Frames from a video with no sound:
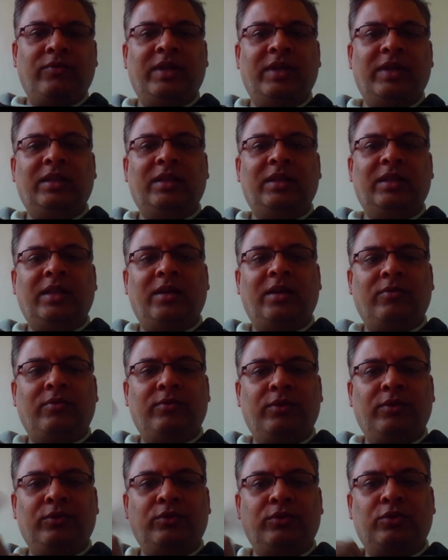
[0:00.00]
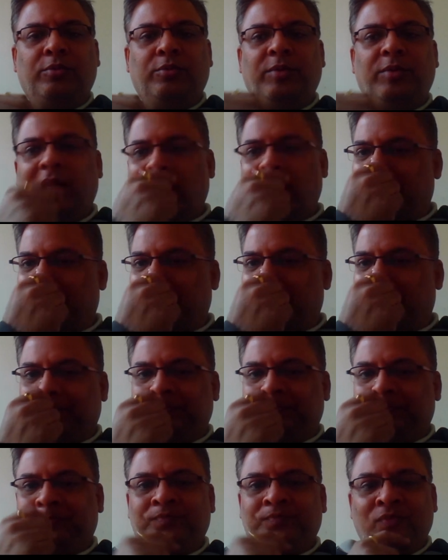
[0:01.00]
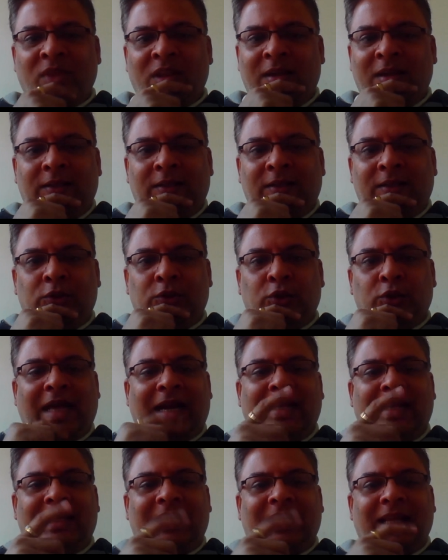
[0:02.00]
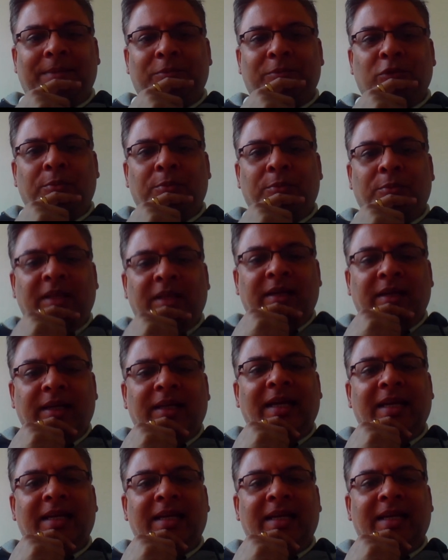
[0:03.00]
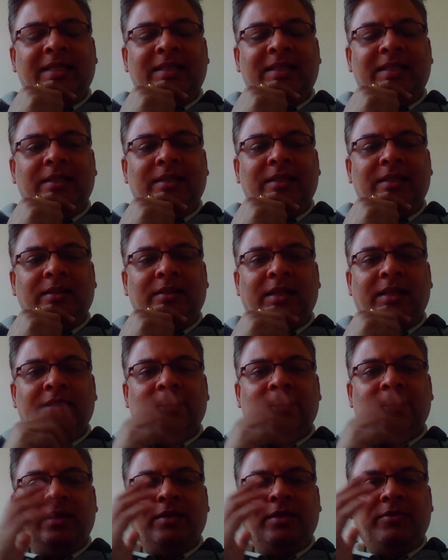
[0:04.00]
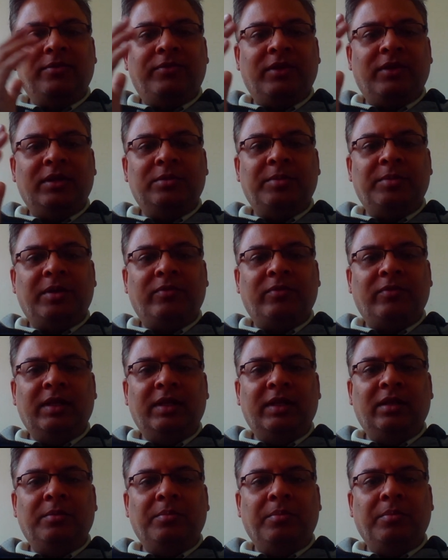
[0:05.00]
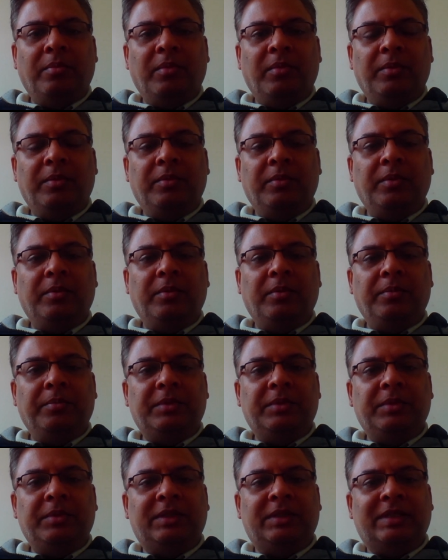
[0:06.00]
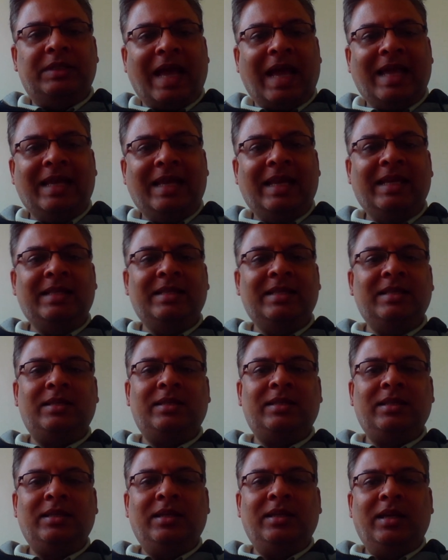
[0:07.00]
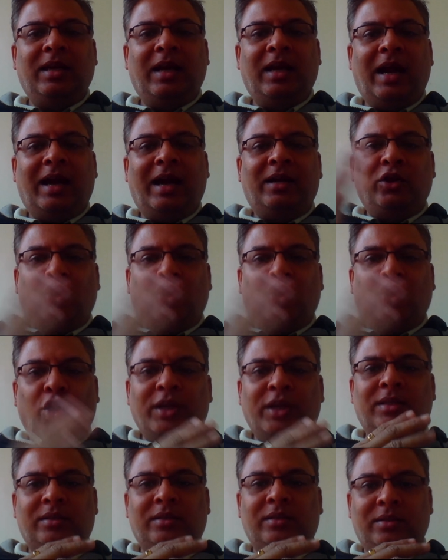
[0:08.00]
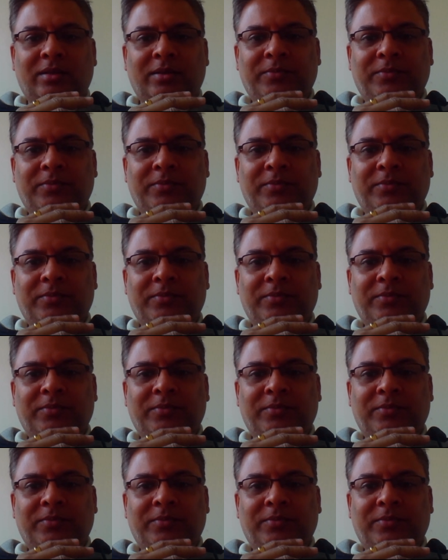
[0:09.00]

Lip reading: when there used to be class. So that time nobody realized there is a difference between silence and noise.